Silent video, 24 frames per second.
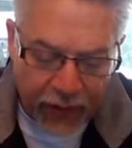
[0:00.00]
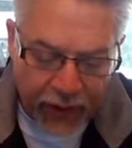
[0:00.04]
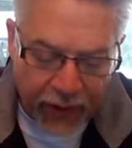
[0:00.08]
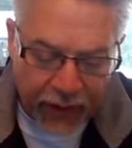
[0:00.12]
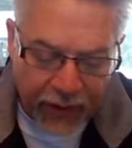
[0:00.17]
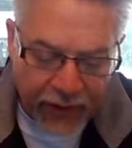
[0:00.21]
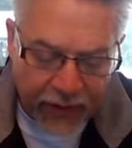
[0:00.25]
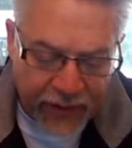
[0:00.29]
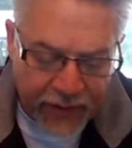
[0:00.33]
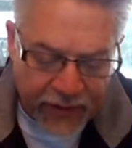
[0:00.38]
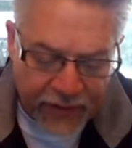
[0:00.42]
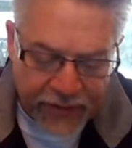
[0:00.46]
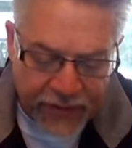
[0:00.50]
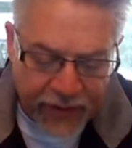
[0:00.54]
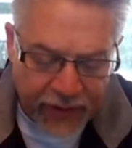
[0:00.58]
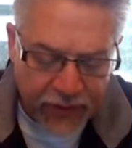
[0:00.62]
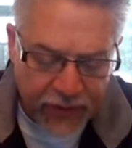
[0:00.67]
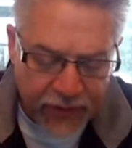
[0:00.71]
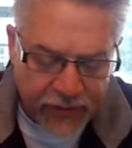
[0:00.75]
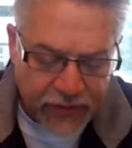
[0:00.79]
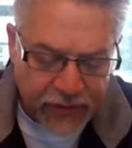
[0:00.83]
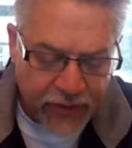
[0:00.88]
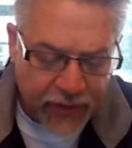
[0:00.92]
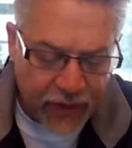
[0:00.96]
And he said,
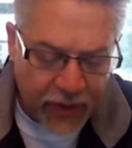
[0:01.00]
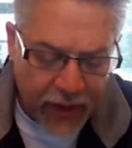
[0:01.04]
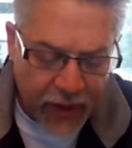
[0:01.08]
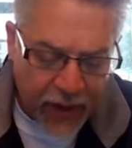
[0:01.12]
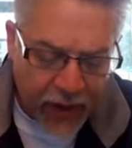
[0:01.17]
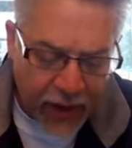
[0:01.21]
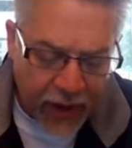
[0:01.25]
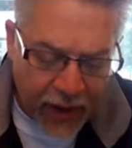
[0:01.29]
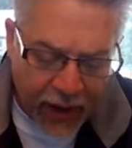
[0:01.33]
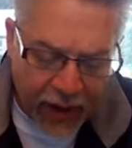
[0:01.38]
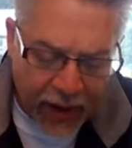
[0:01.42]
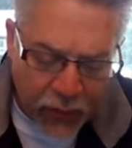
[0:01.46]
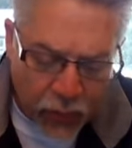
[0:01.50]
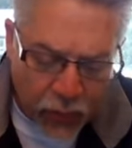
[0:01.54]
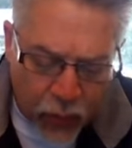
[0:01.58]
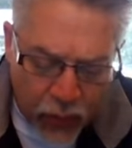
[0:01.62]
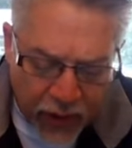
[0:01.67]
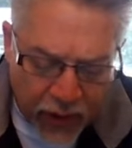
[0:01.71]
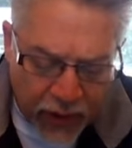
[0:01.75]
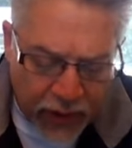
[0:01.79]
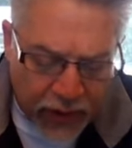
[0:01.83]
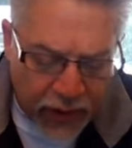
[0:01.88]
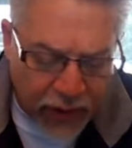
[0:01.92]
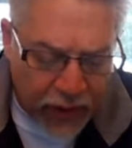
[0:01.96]
Listen, a
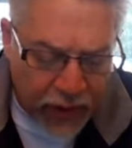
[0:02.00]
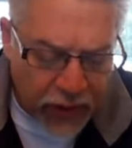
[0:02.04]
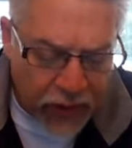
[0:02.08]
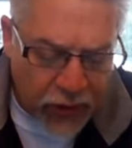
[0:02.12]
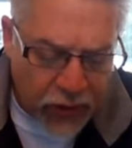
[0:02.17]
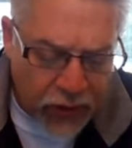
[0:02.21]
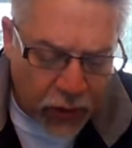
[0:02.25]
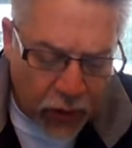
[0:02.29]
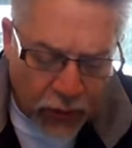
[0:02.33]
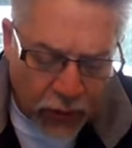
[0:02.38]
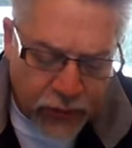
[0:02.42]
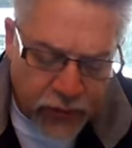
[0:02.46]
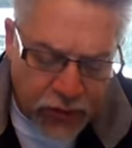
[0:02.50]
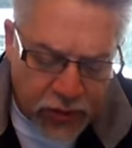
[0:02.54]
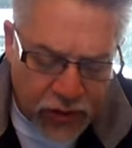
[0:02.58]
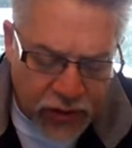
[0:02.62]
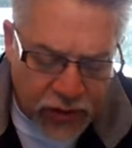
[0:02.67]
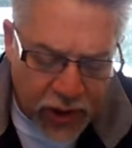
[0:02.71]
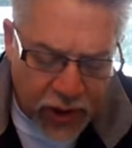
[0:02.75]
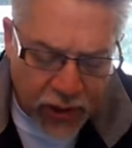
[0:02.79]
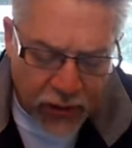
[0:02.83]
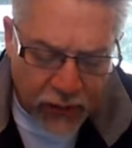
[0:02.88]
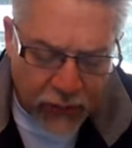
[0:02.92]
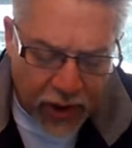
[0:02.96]
wicked and adulterous
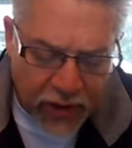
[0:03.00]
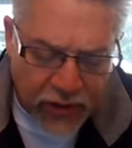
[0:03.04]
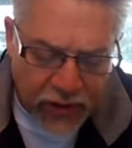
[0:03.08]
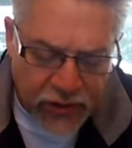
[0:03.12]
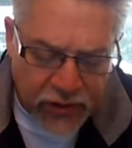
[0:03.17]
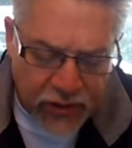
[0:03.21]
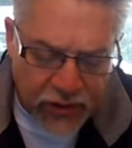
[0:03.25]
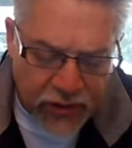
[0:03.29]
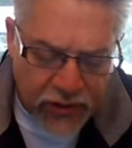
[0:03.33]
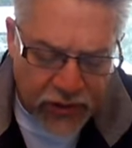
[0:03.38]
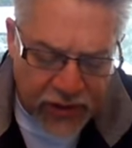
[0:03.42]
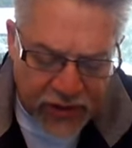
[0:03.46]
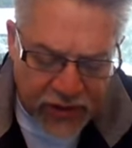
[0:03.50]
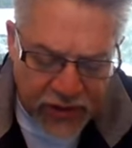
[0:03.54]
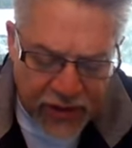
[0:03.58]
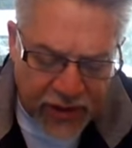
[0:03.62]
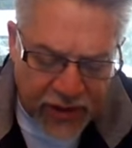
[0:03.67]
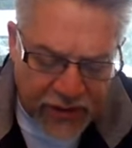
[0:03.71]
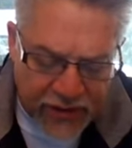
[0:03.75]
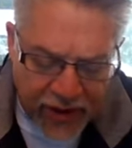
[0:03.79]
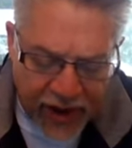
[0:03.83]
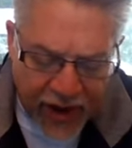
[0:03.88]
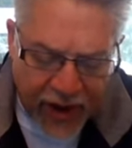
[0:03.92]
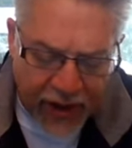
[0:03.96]
generation
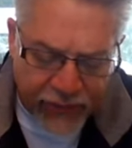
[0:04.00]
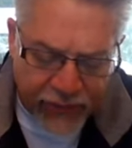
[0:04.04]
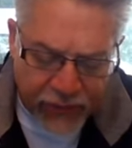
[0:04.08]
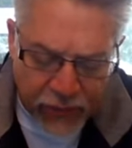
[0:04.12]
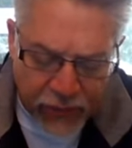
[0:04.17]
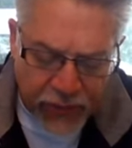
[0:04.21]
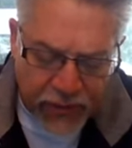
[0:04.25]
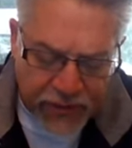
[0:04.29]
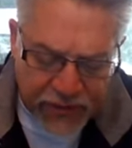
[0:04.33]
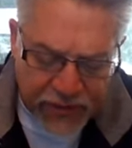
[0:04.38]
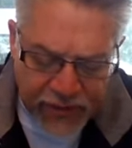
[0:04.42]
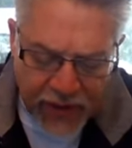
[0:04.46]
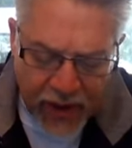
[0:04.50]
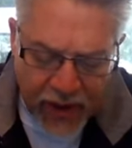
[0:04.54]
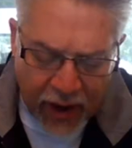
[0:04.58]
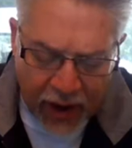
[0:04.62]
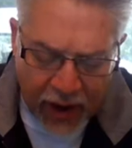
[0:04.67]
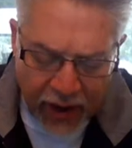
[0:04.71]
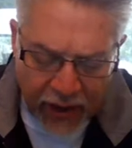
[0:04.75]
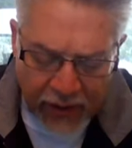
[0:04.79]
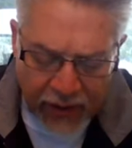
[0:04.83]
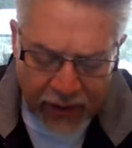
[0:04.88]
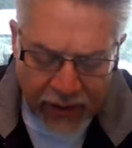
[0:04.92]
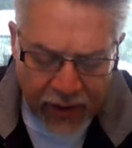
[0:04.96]
seeks after a
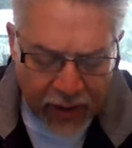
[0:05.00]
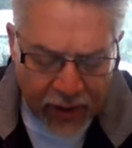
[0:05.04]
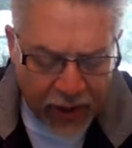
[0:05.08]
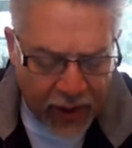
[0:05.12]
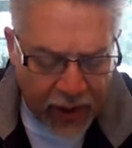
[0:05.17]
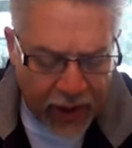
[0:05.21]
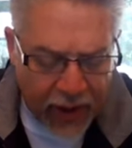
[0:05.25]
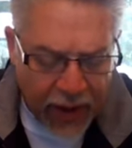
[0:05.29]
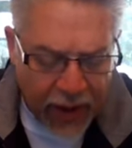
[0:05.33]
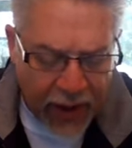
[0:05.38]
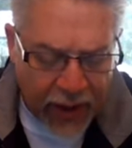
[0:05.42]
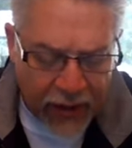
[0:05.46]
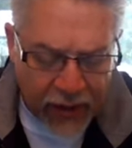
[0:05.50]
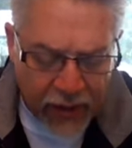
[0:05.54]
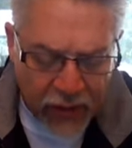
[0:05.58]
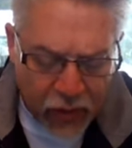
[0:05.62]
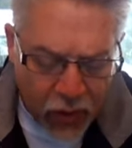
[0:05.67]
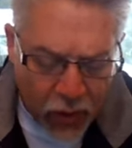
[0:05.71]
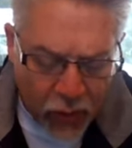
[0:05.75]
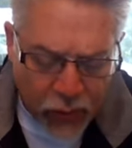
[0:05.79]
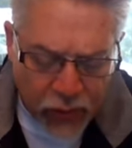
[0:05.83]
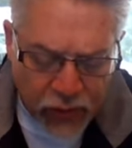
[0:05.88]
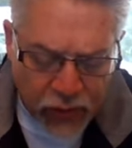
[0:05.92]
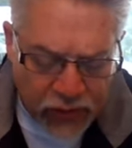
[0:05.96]
sign, and
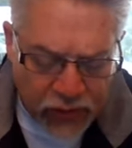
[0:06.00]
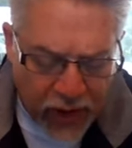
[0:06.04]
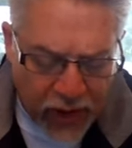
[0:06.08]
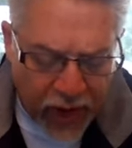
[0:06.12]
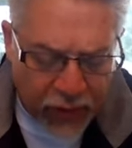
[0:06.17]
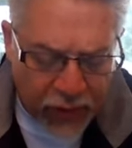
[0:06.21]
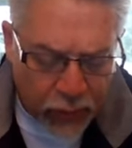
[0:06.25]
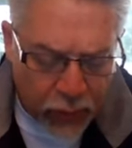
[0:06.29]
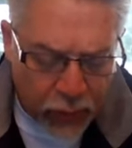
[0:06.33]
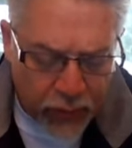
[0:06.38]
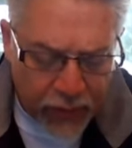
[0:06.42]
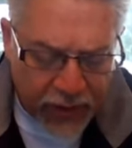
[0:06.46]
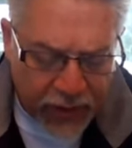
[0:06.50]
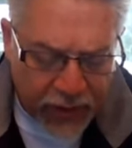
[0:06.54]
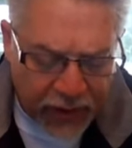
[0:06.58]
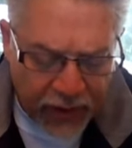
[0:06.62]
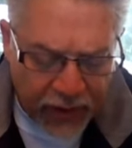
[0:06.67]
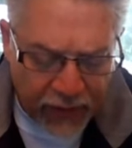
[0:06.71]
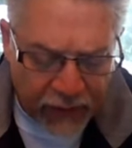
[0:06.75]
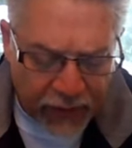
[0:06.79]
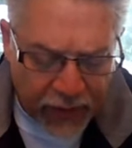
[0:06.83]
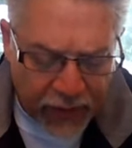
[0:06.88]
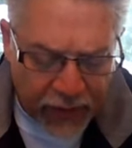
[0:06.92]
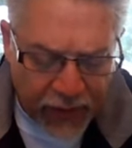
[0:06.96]
no sign will be
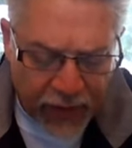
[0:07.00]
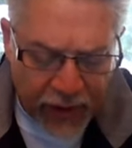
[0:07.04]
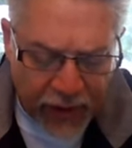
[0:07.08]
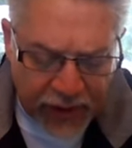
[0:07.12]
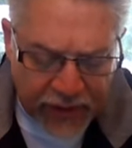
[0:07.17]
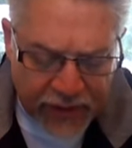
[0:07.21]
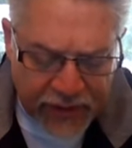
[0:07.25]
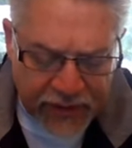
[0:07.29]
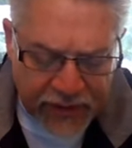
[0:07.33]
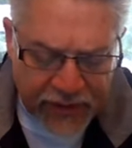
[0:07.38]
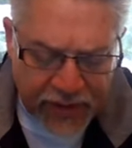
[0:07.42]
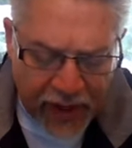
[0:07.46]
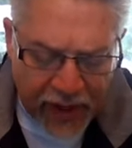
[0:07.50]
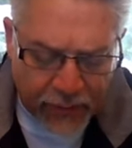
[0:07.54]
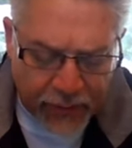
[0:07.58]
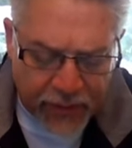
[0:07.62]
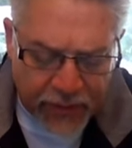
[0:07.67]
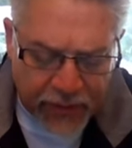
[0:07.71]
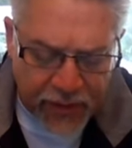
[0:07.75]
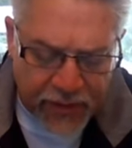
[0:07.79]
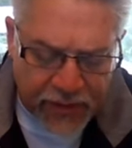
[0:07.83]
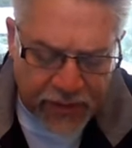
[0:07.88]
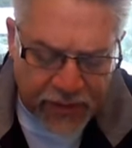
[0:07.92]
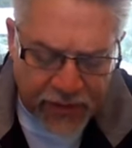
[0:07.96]
given it
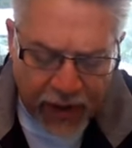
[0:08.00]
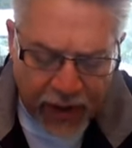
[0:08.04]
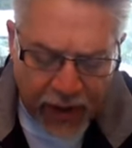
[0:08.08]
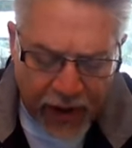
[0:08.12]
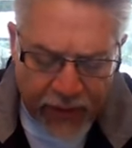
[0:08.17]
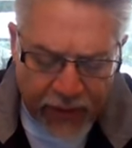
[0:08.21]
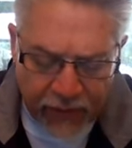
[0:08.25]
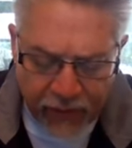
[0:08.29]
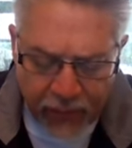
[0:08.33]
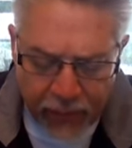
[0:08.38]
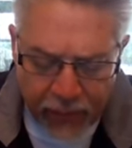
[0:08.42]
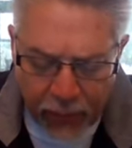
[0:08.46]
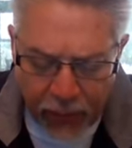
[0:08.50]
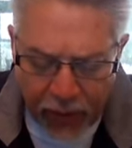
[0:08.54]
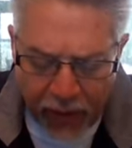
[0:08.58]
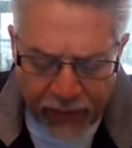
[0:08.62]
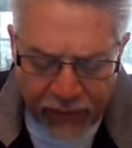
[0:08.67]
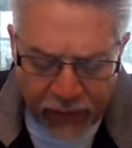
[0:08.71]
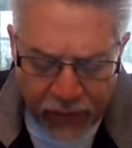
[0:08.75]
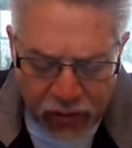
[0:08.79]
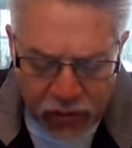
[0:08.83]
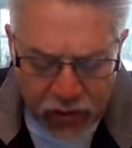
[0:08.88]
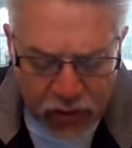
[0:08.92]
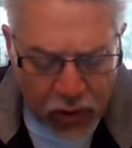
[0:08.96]
except the sign of the
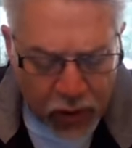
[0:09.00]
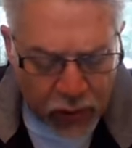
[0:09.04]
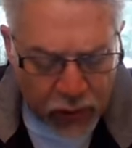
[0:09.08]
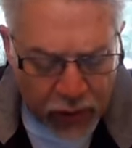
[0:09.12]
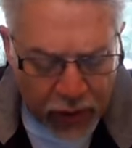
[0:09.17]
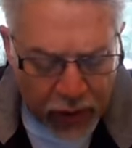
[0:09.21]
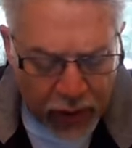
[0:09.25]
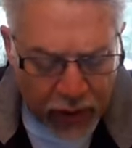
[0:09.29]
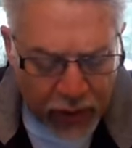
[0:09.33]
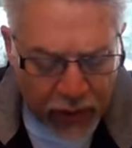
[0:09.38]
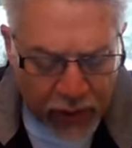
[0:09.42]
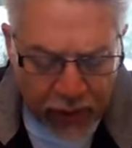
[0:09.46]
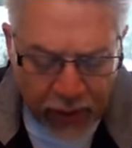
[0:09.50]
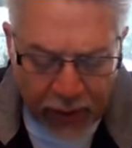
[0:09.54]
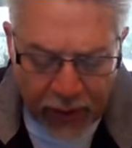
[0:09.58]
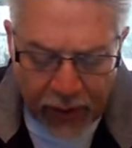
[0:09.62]
prophet Jonah.